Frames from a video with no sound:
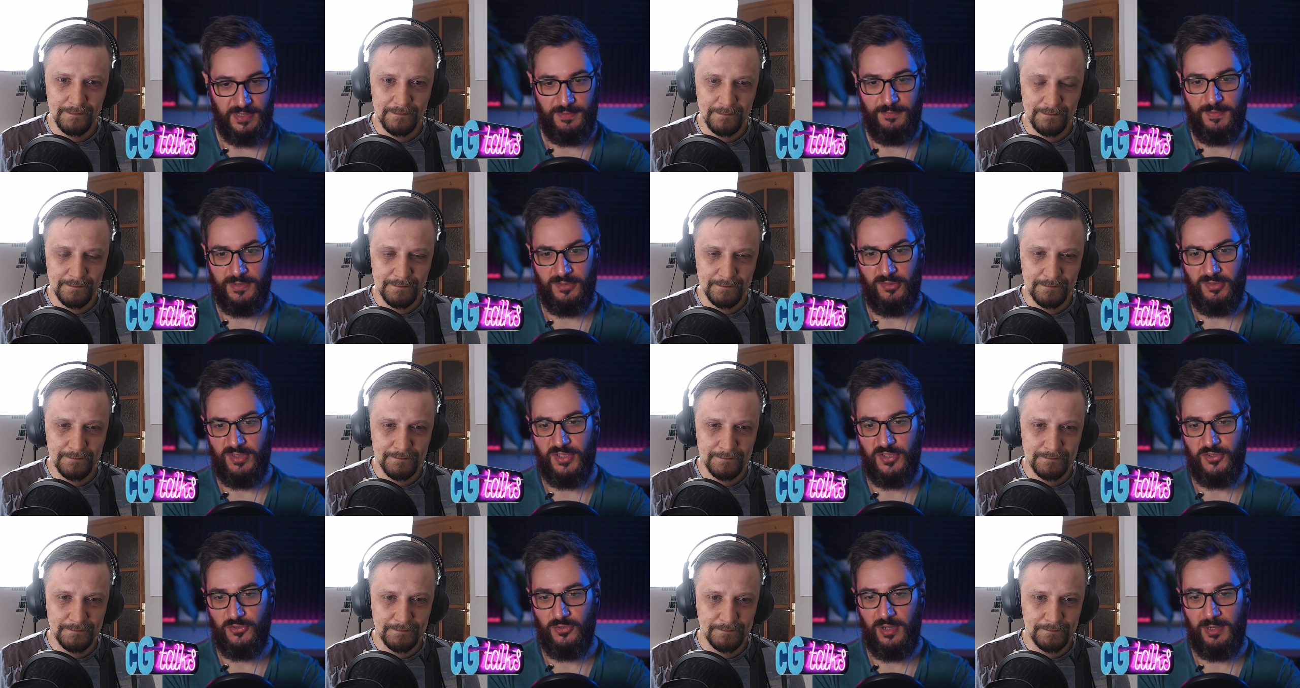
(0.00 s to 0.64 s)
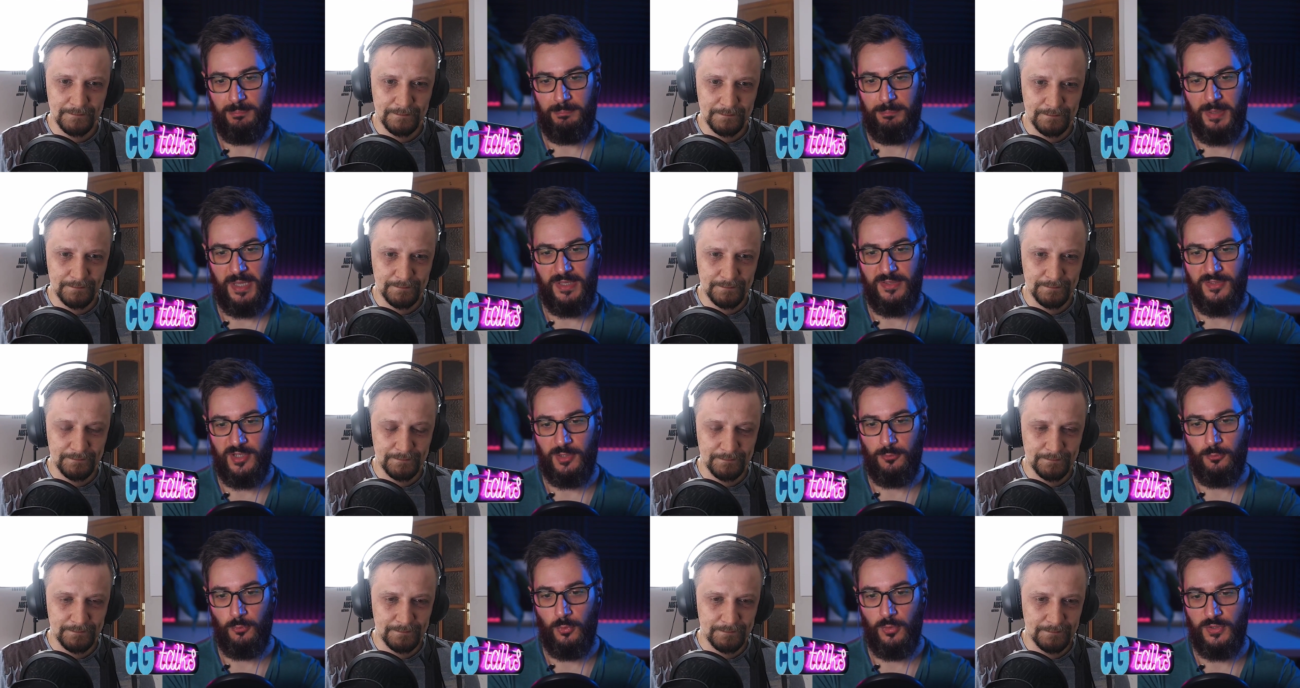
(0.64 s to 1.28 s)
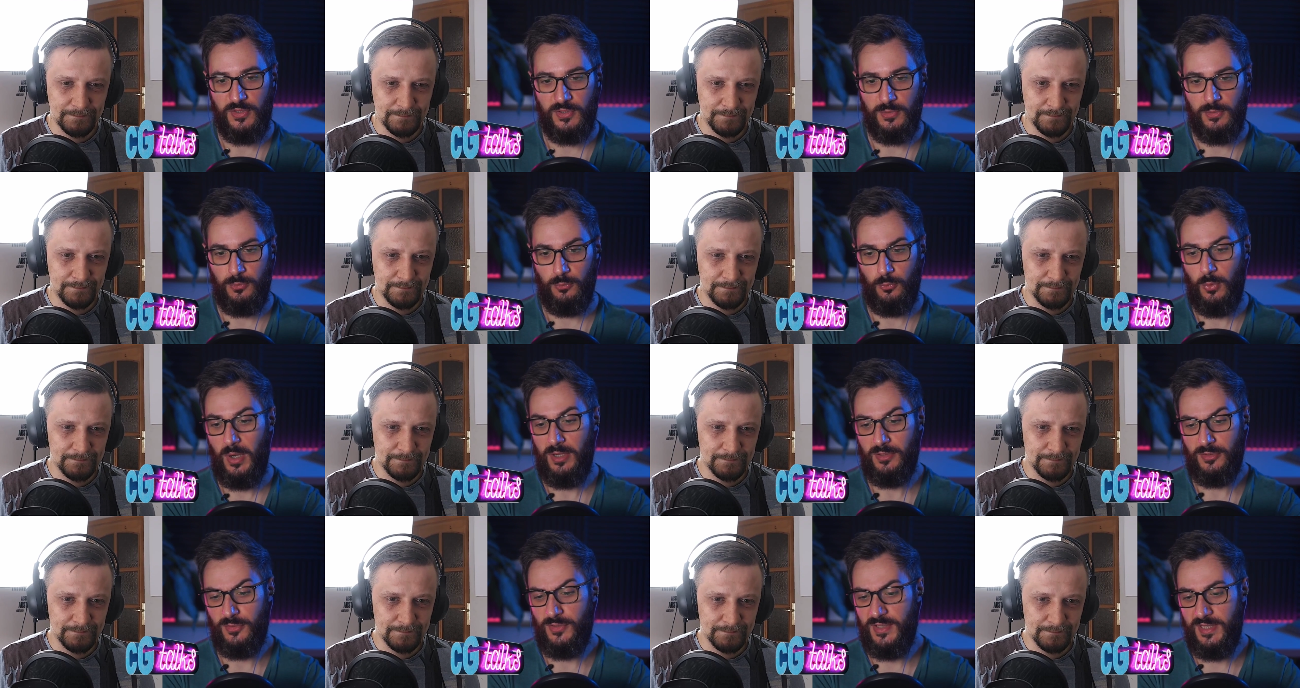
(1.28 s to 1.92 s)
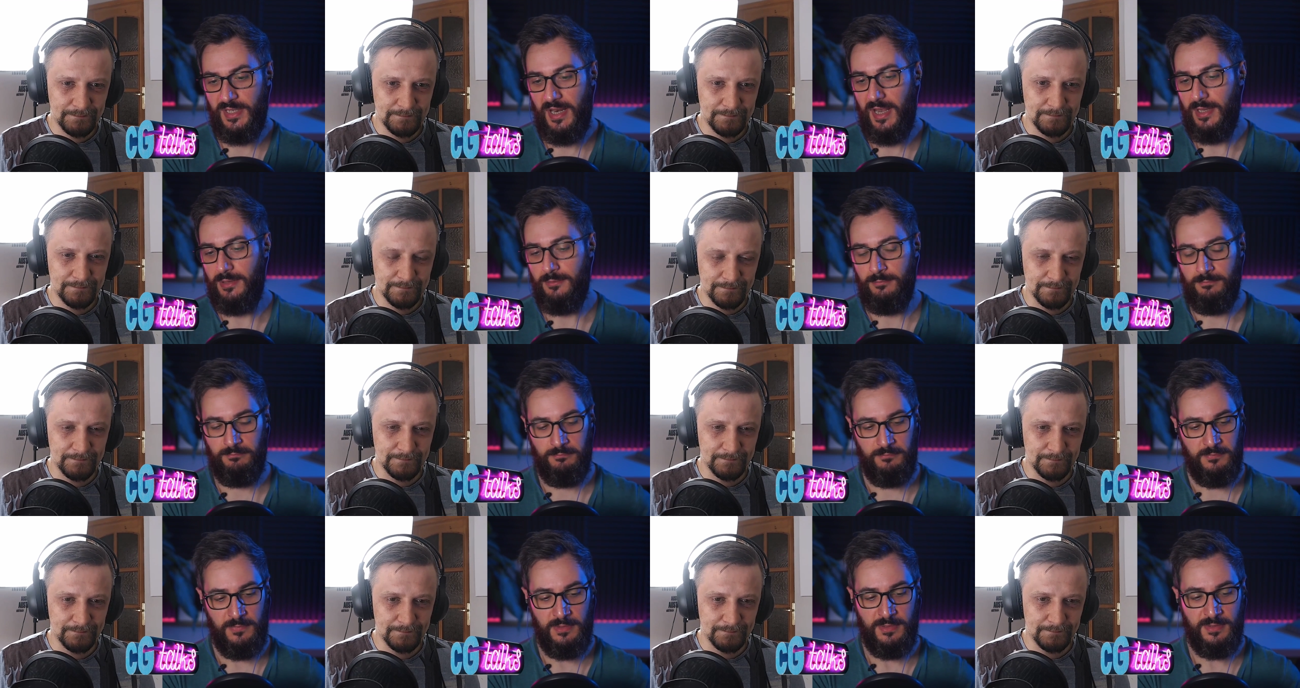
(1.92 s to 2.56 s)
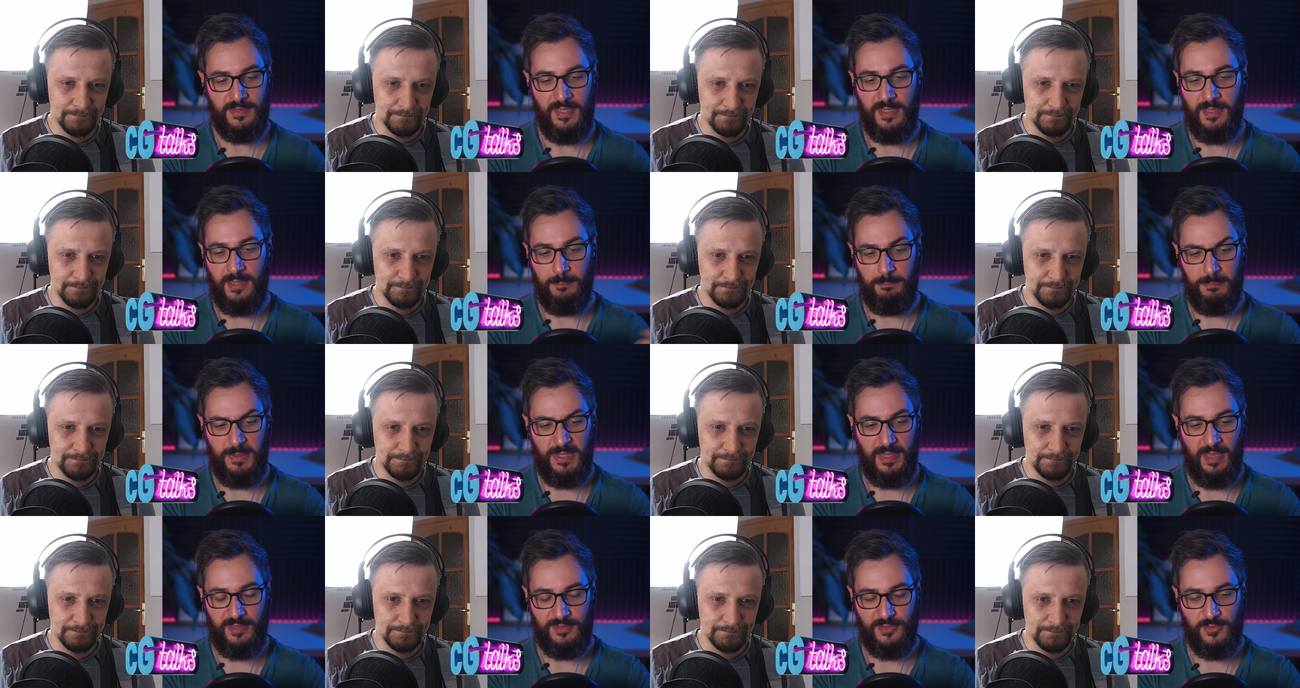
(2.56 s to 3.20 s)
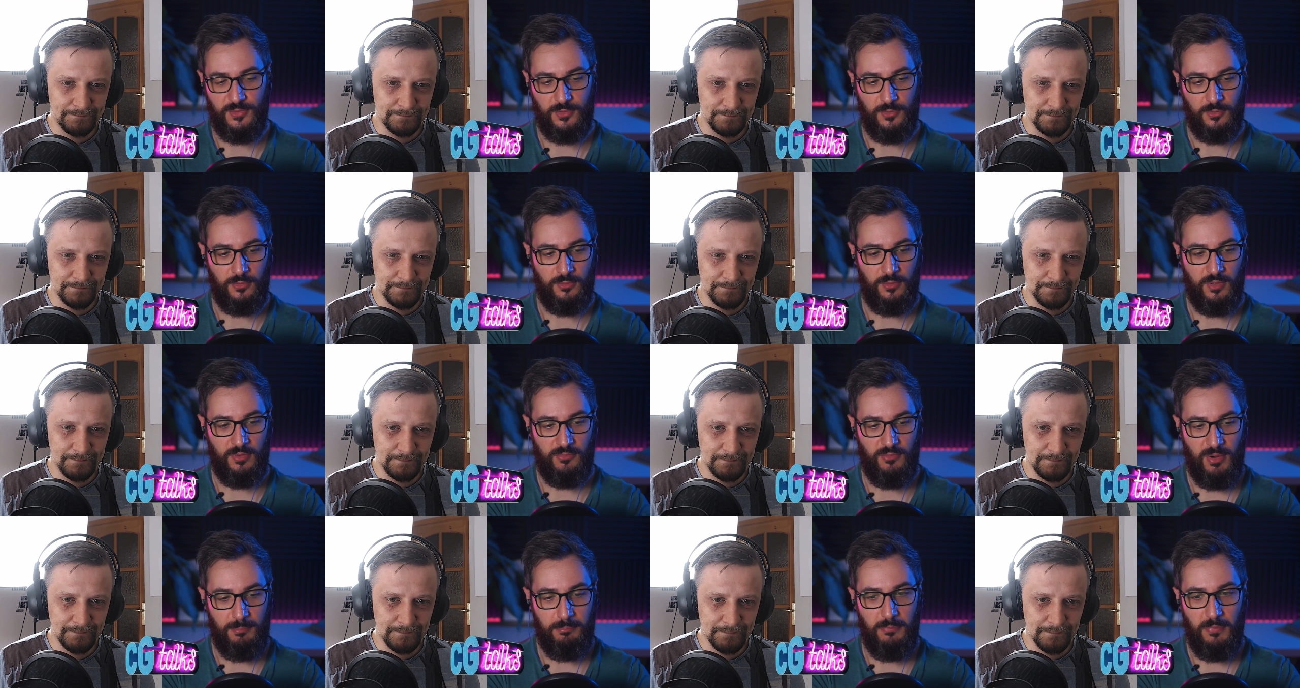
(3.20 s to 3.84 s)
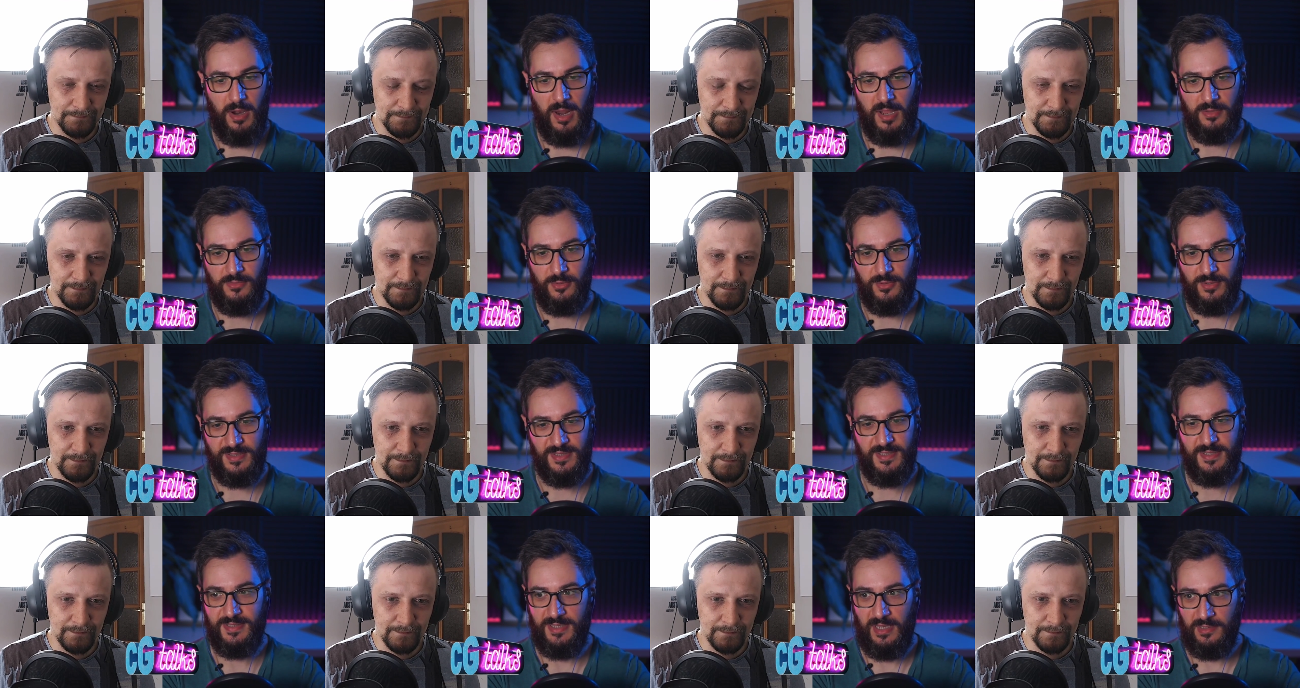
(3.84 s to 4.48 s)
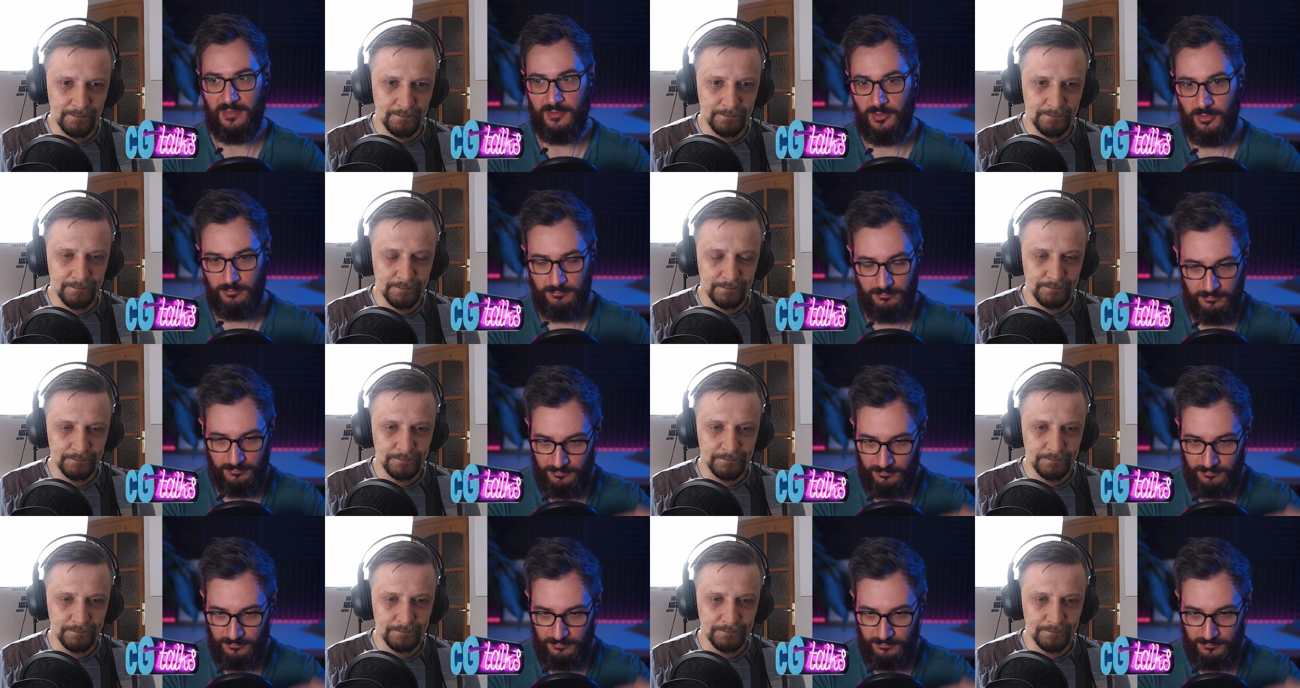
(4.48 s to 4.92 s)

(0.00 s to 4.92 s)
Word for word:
Speaker 1: If a traditional painter was to where to see like take a Picasso or a Rembrandt or a Cezanne, no,